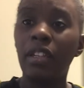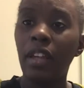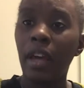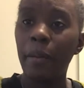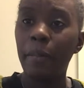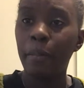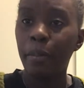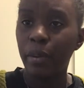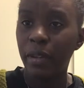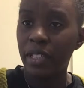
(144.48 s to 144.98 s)

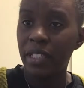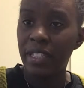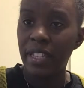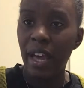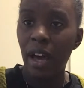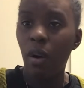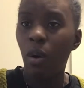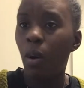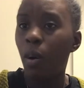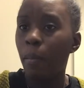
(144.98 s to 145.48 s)
like print
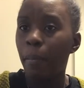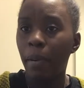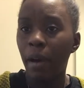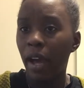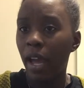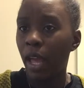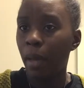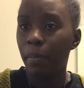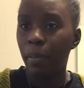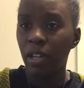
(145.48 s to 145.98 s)
out or buy
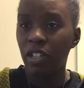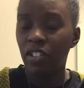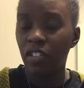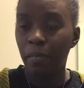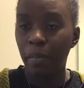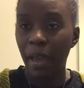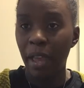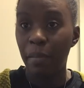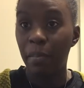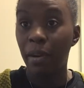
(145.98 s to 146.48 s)
a bunch of
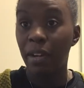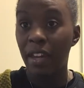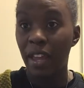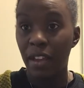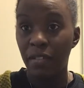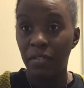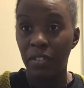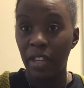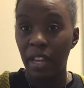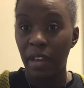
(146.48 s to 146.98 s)
paper, and
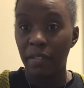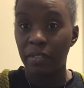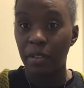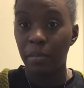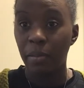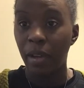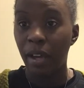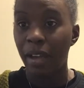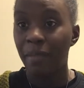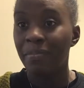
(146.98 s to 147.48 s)
every year have to
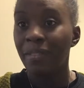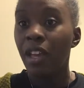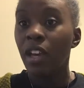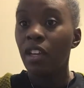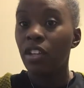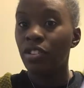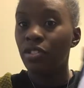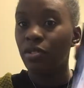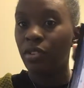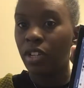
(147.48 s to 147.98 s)
buy.
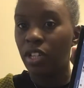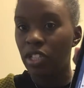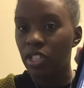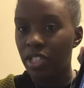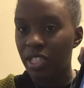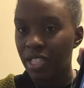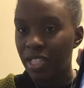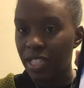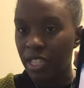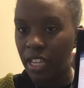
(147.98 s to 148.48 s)
You can just
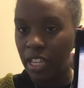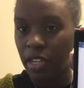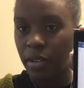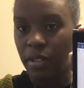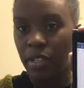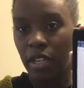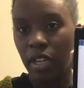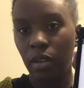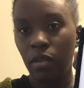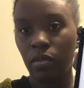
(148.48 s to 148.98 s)

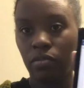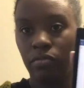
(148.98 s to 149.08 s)
continuously